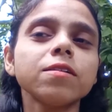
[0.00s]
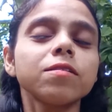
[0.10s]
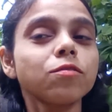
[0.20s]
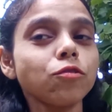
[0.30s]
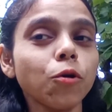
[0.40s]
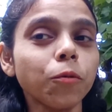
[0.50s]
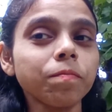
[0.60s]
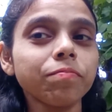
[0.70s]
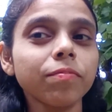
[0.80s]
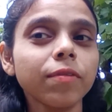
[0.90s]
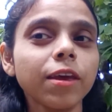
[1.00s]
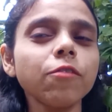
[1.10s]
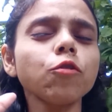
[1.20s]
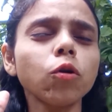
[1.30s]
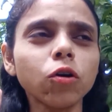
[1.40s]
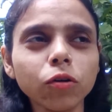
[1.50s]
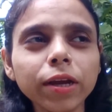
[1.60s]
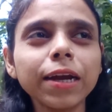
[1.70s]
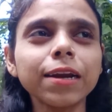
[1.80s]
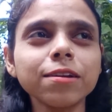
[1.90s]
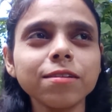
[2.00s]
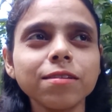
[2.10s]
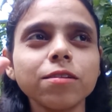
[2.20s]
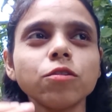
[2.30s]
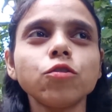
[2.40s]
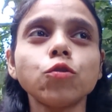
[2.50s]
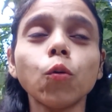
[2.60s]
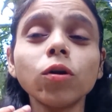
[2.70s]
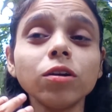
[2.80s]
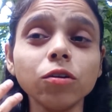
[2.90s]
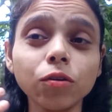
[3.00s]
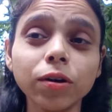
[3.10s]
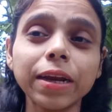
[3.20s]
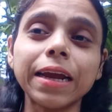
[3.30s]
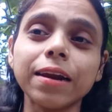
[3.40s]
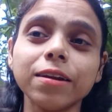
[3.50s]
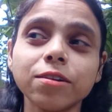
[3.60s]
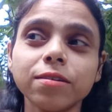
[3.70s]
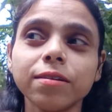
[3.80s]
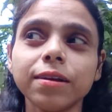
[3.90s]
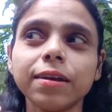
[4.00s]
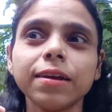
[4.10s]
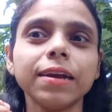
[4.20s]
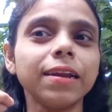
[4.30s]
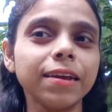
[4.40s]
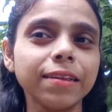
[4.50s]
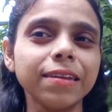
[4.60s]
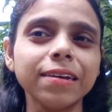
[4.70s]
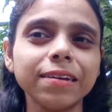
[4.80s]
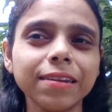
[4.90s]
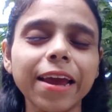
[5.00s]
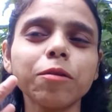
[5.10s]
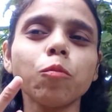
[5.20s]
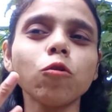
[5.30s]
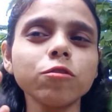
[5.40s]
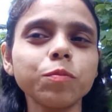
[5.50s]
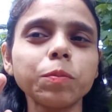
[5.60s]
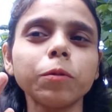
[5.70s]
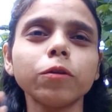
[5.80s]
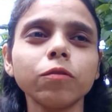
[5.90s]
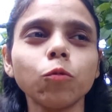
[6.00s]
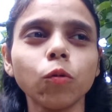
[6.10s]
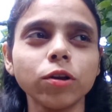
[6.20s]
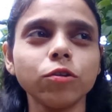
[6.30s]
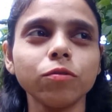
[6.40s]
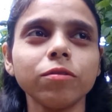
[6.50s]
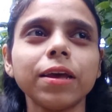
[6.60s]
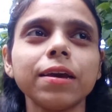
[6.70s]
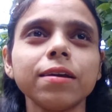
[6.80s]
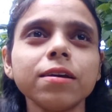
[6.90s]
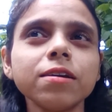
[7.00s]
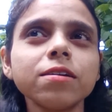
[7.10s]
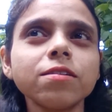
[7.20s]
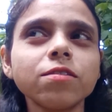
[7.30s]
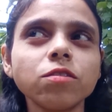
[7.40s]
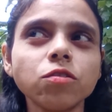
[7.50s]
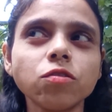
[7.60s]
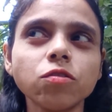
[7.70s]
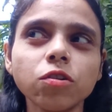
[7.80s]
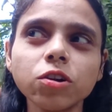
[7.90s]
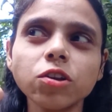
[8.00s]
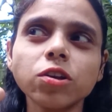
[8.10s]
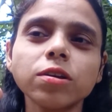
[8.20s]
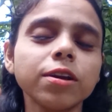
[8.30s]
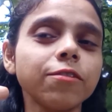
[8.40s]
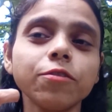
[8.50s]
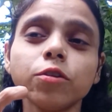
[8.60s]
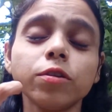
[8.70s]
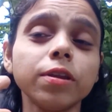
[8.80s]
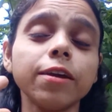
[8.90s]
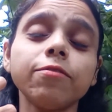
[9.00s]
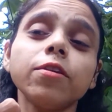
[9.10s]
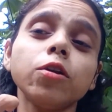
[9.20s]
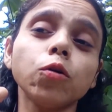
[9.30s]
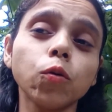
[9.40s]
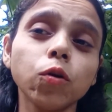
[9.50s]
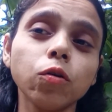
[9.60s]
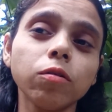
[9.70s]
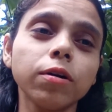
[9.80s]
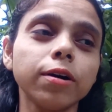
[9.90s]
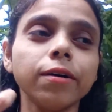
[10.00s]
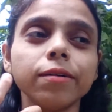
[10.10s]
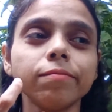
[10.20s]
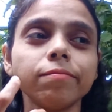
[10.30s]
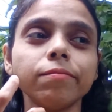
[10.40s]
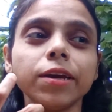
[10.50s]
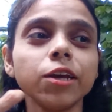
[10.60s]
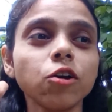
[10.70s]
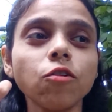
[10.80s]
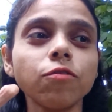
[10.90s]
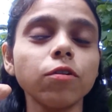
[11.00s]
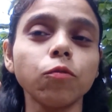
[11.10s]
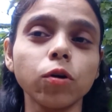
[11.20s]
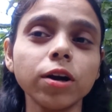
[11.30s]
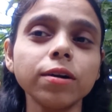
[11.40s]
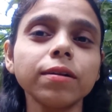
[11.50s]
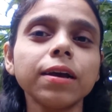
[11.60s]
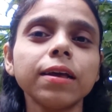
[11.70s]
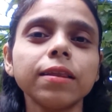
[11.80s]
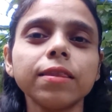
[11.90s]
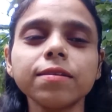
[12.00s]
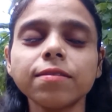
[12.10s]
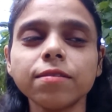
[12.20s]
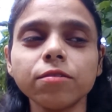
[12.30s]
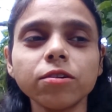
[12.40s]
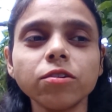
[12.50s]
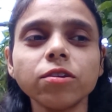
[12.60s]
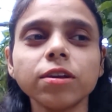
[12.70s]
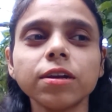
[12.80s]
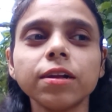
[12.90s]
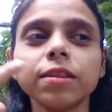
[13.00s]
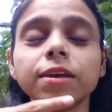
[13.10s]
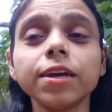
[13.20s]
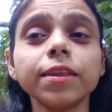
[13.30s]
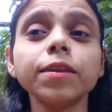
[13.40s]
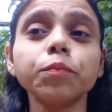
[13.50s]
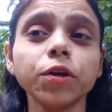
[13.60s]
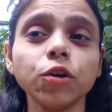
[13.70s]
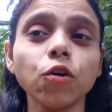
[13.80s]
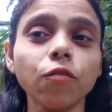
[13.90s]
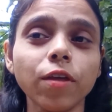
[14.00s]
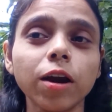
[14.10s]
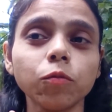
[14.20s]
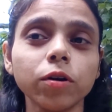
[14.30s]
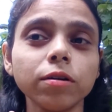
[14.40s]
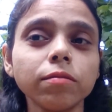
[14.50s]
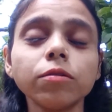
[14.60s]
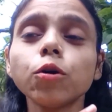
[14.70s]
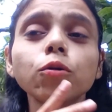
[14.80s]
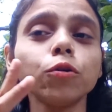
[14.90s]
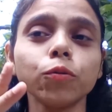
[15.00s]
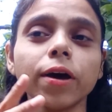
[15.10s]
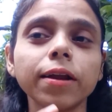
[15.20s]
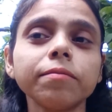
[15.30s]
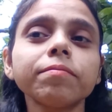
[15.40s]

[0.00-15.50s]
So if you're learning English, don't learn English in Hindi. Like most people, what do they search? If they don't know meaning of a word, they search the Hindi meaning of that word. Don't do that.